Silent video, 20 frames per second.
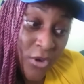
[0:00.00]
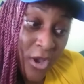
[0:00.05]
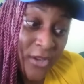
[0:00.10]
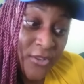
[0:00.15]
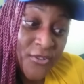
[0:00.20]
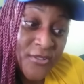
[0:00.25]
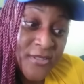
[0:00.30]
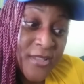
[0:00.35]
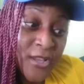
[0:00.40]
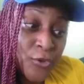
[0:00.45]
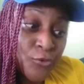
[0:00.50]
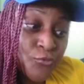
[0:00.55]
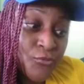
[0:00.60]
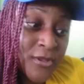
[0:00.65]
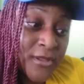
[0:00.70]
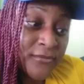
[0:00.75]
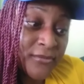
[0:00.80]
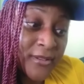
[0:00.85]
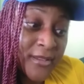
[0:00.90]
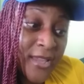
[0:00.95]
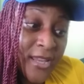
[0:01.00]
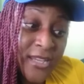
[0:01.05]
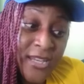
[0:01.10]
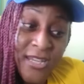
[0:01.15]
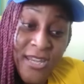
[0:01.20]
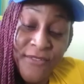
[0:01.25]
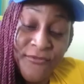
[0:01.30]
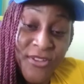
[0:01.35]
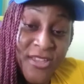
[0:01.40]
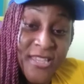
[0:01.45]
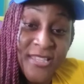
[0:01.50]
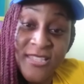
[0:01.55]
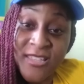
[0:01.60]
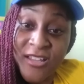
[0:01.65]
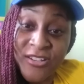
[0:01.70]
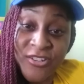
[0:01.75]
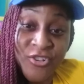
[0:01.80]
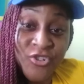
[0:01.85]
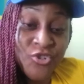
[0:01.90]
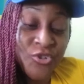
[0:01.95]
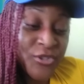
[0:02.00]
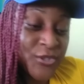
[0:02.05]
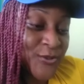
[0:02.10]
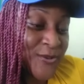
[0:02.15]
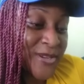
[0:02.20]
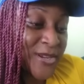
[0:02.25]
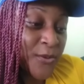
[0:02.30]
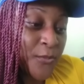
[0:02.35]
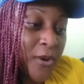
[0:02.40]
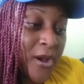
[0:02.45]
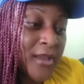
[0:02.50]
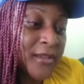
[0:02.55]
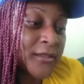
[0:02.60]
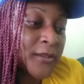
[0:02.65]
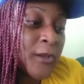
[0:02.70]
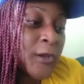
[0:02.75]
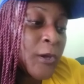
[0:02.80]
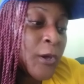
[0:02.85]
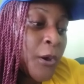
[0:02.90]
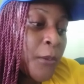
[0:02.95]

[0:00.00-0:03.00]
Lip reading: God does not do evil, and he's not unjust to anyone.